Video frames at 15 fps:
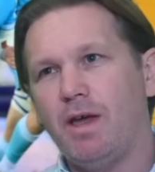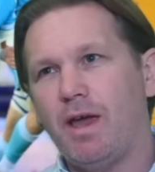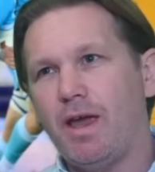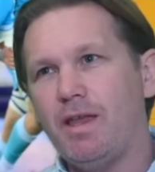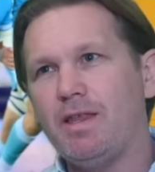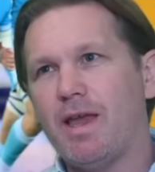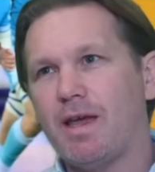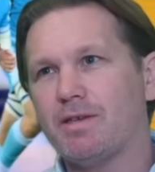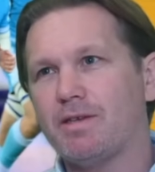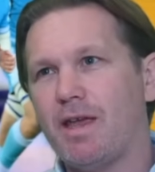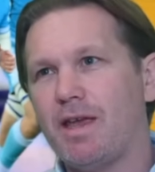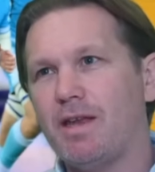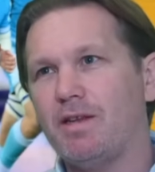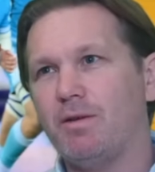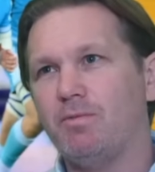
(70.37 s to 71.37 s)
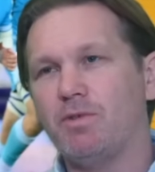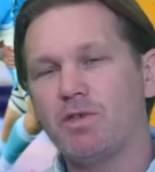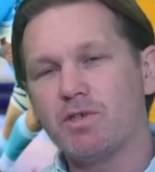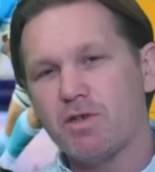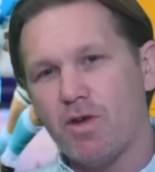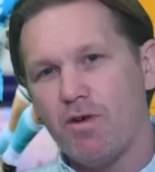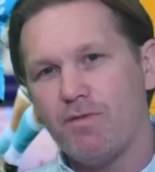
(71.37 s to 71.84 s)
in that stadium. The
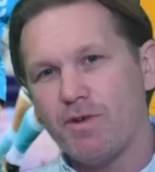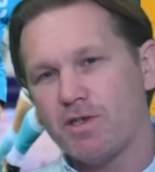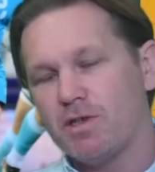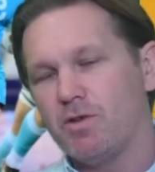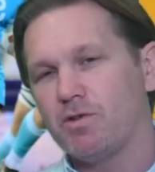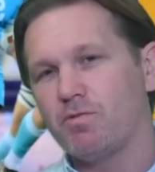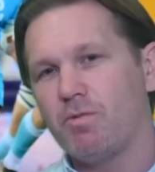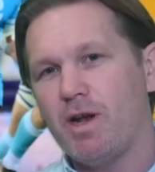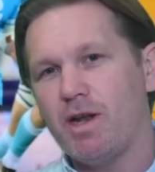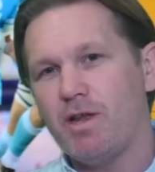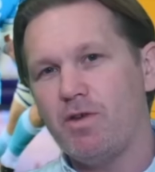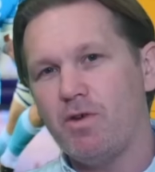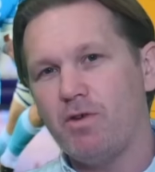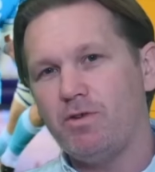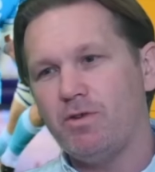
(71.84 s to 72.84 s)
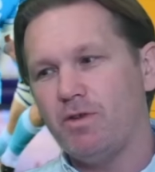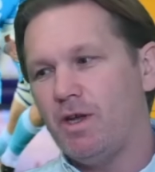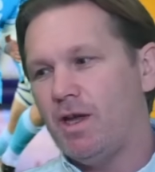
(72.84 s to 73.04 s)
surface looked really good.